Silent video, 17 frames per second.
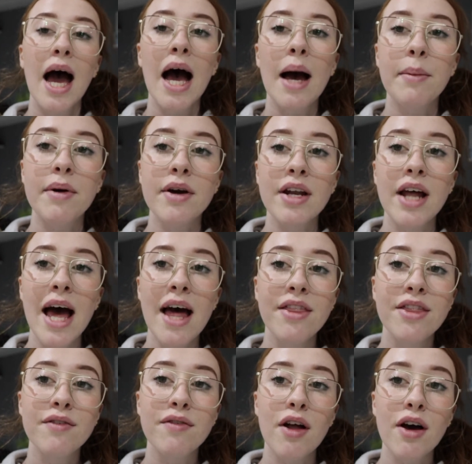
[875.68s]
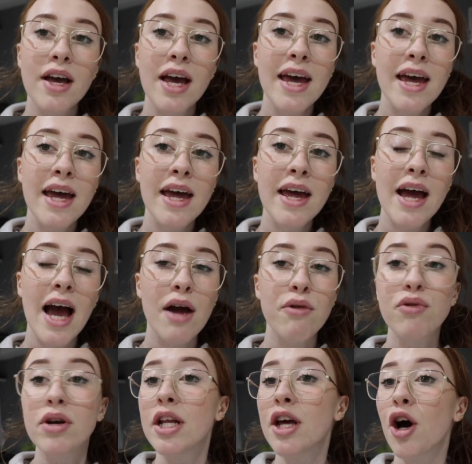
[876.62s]
I'm gonna end the vlog here. I
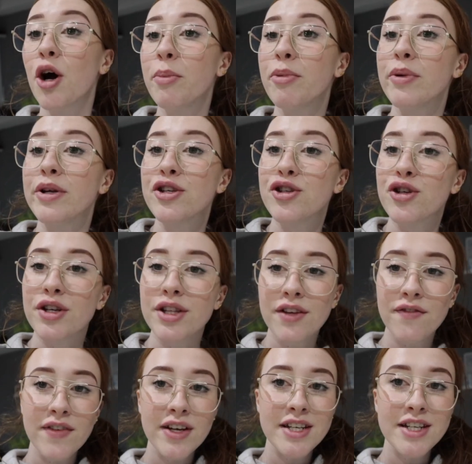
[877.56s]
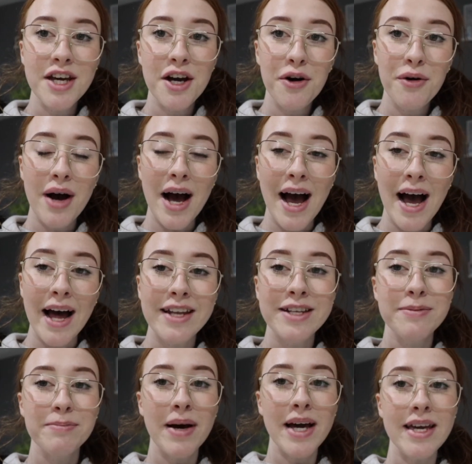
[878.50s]
really hope you enjoyed the video,
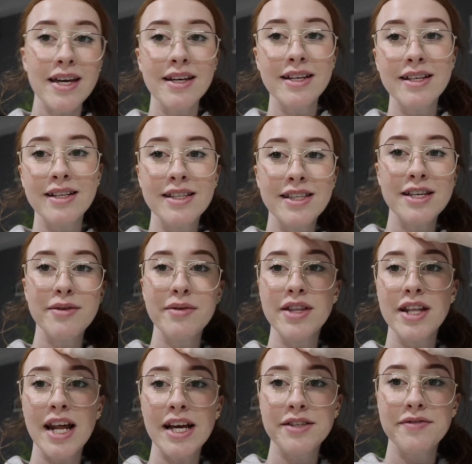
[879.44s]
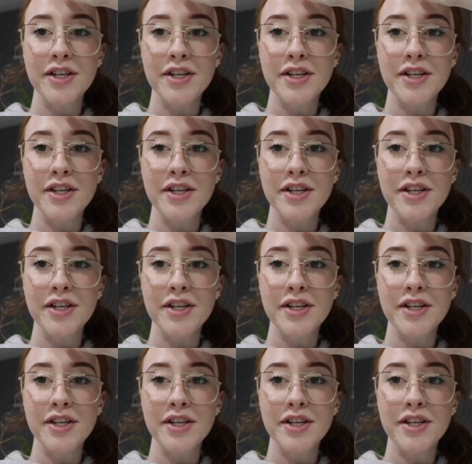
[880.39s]
and bye! See you in the next